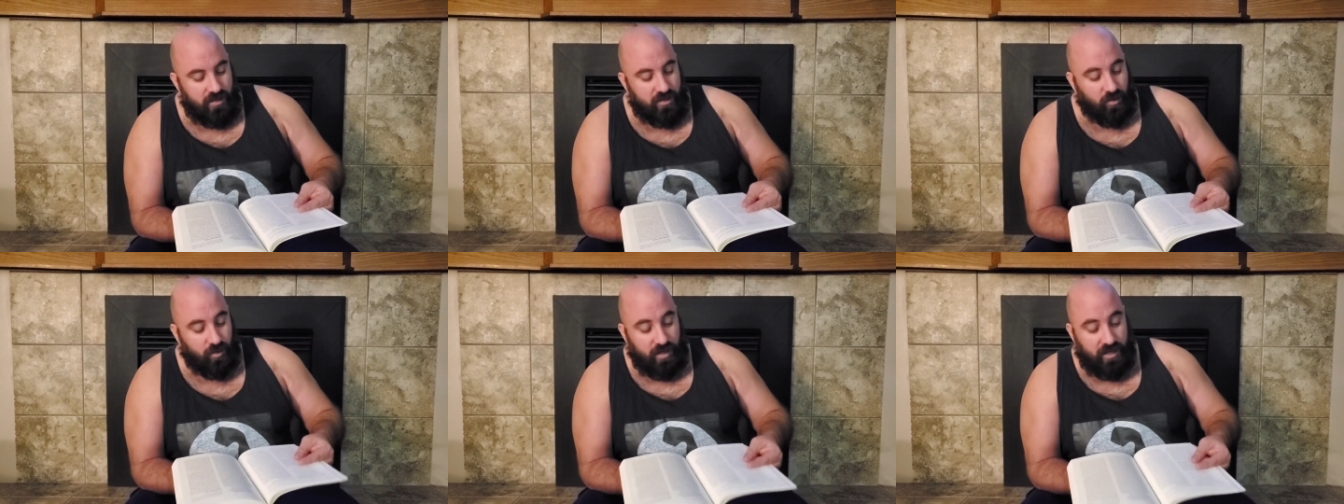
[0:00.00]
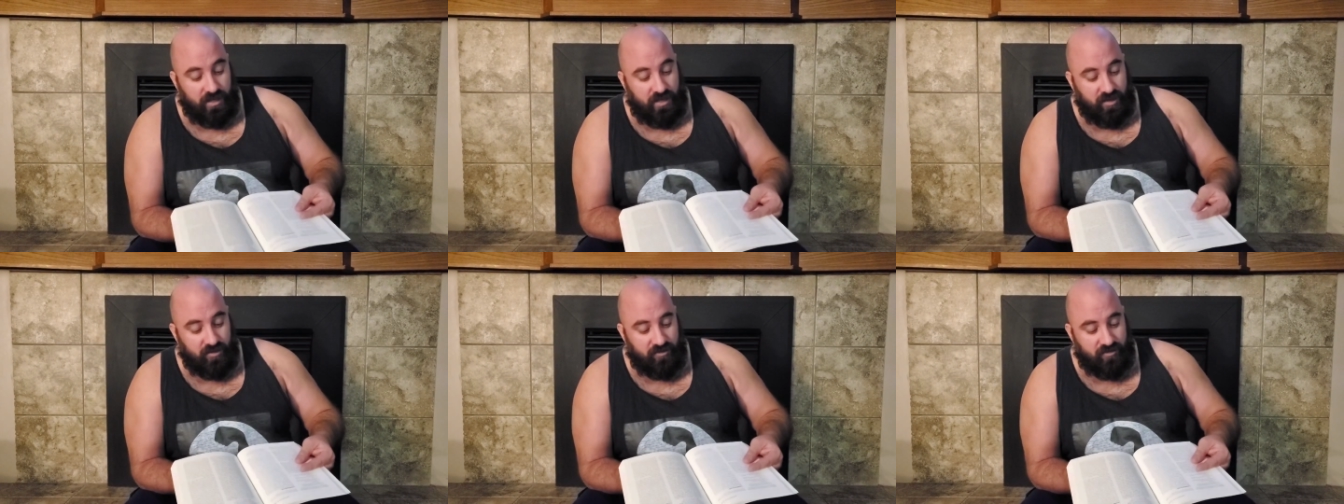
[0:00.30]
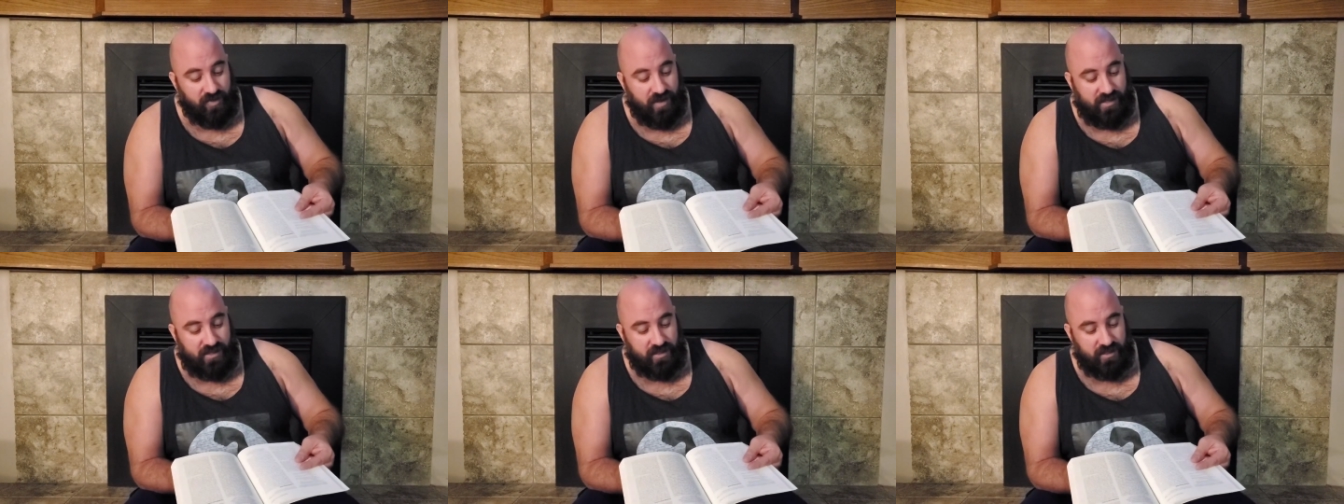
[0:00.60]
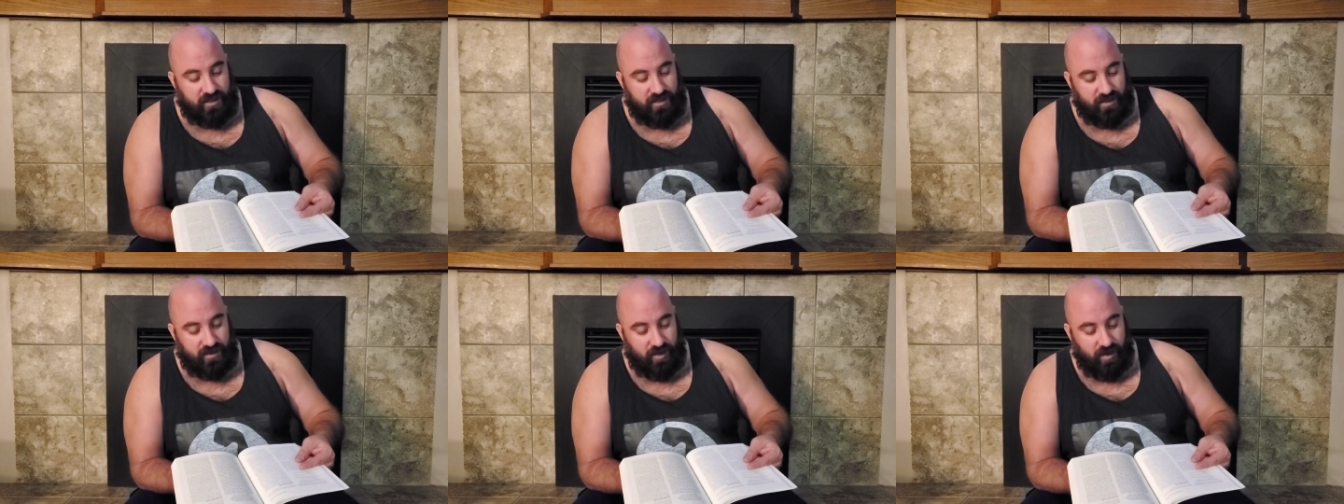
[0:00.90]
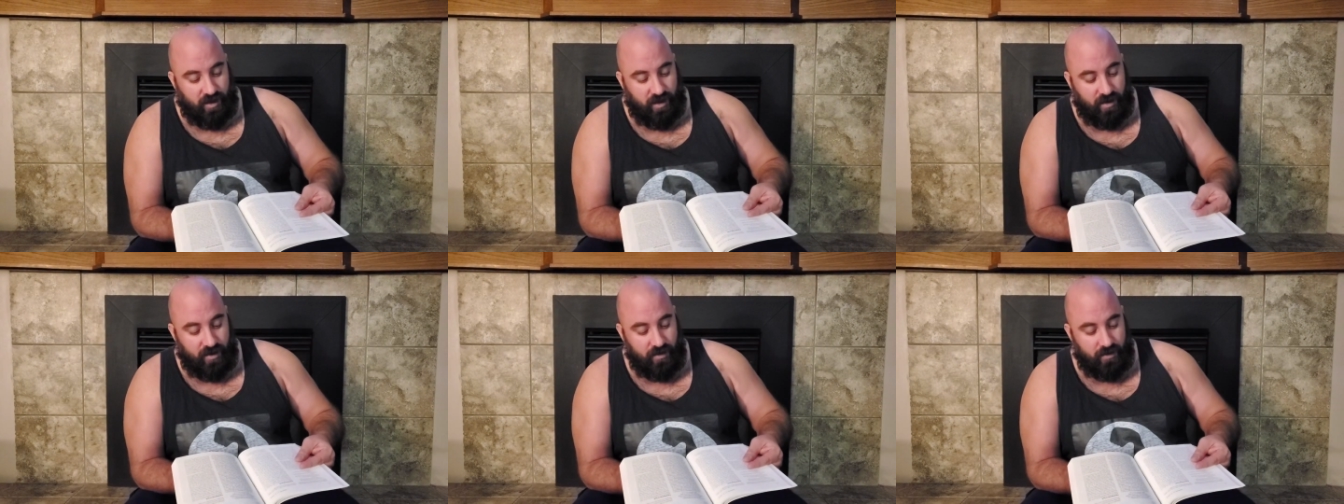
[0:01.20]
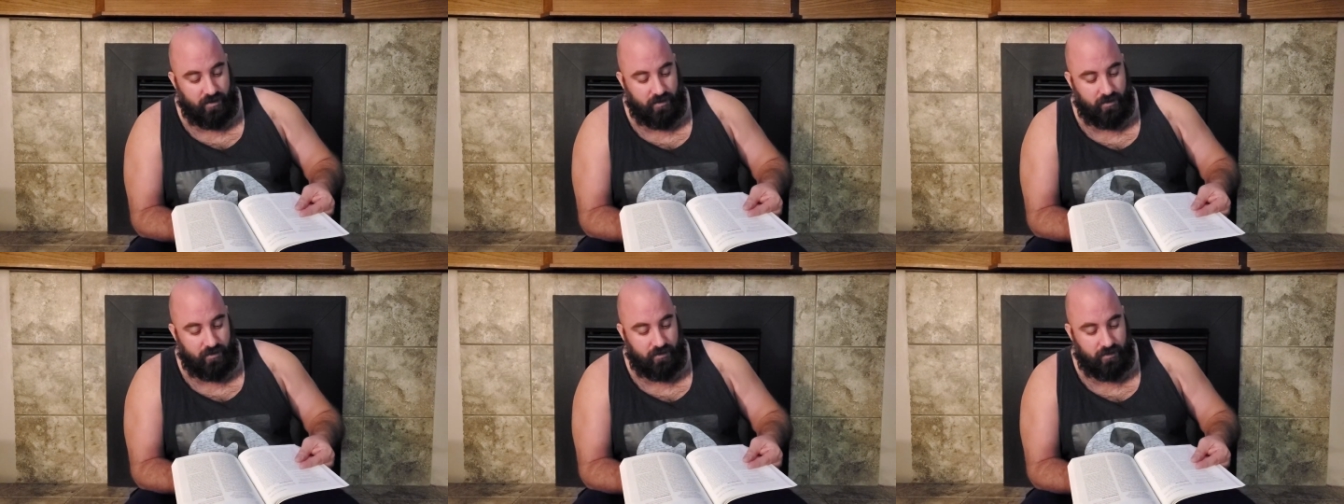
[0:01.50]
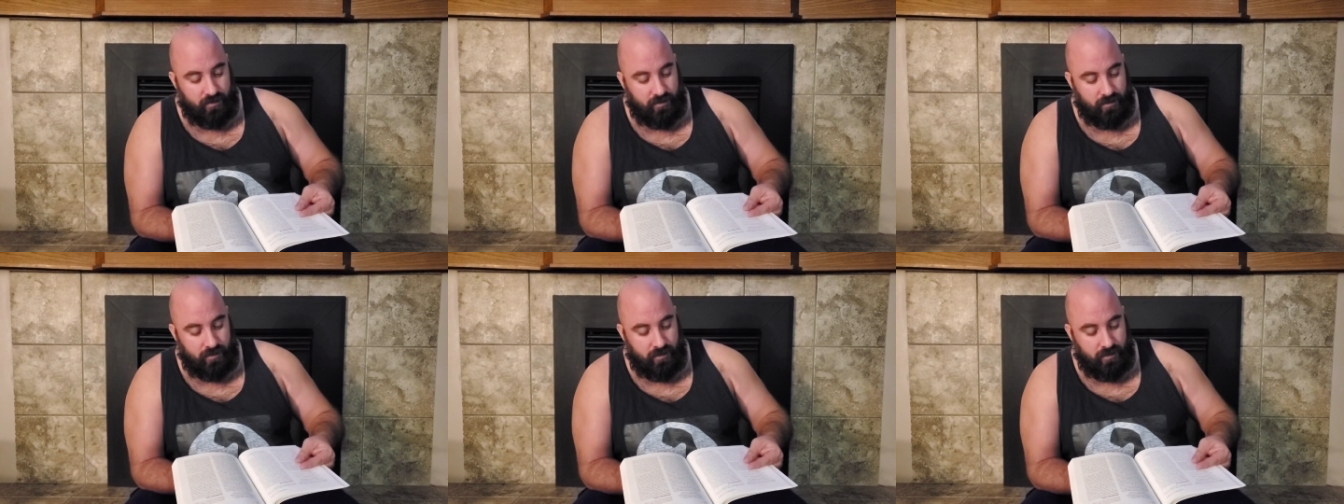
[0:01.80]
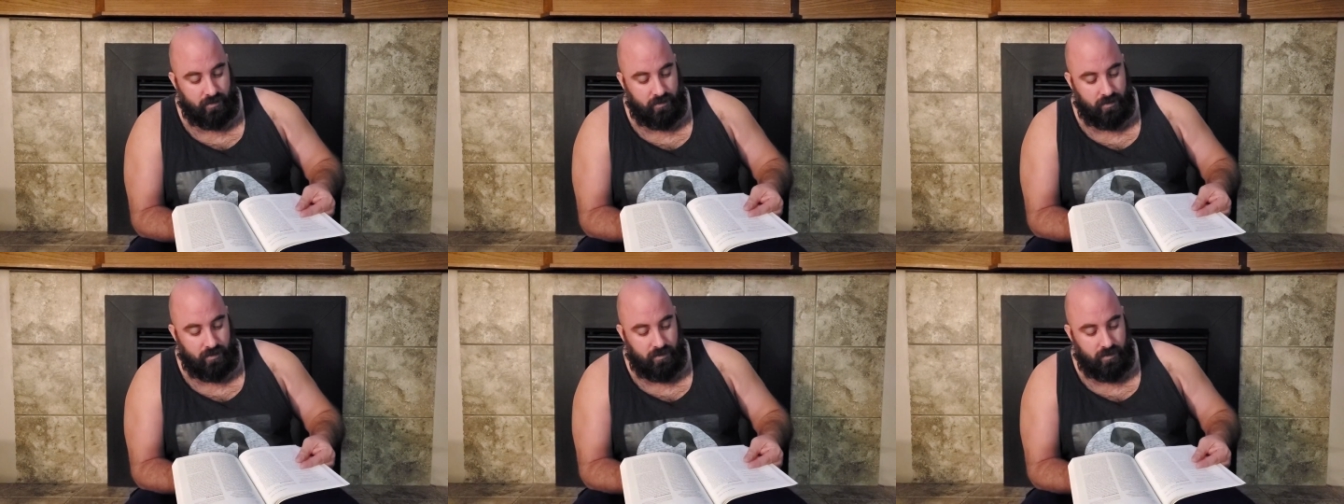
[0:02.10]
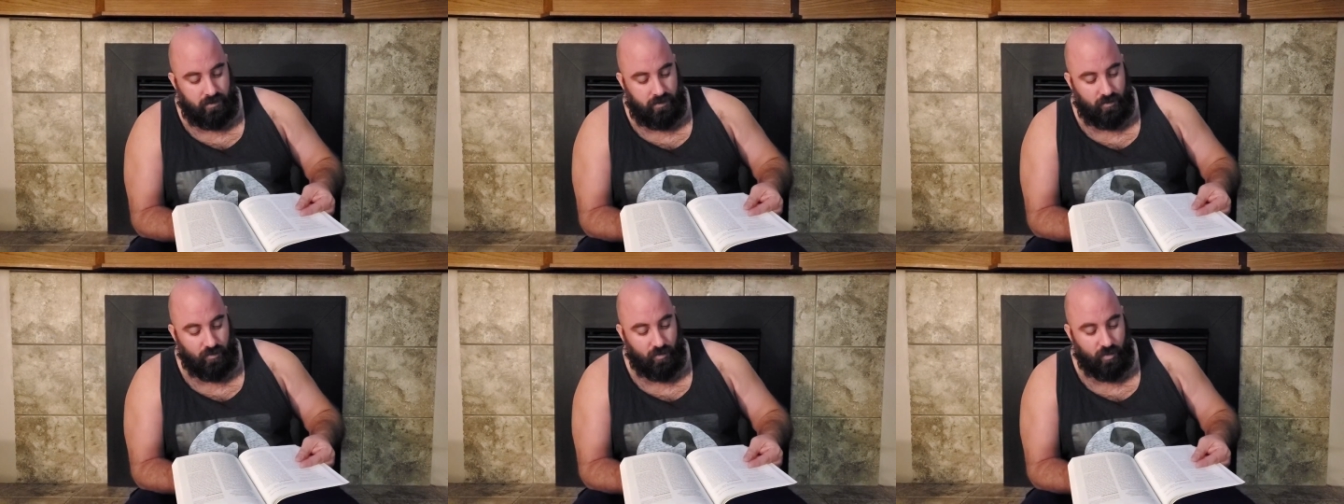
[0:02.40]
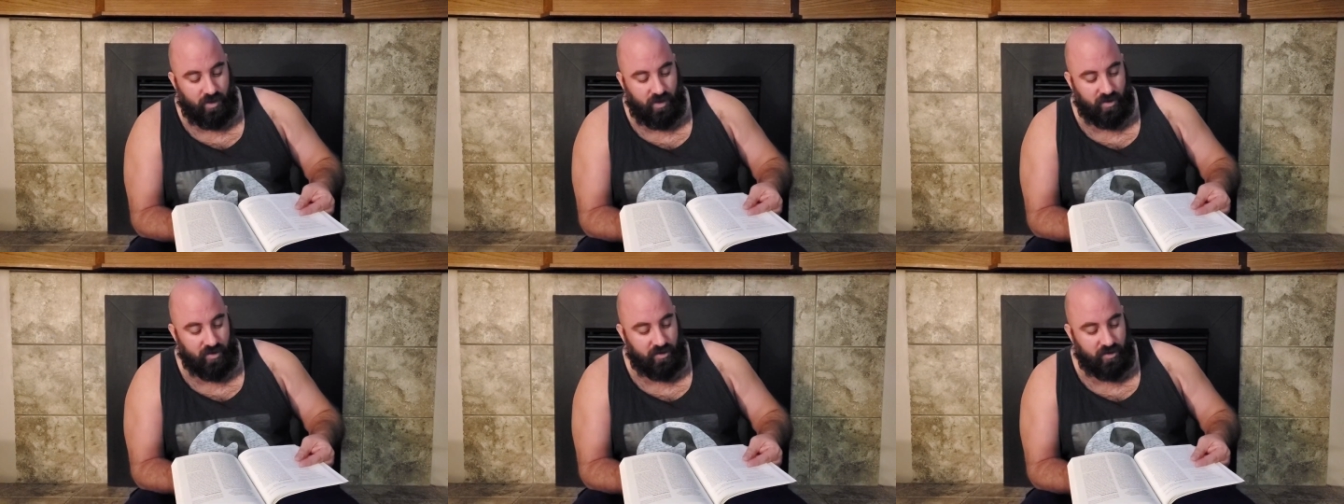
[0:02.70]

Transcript: So in confessing to God, we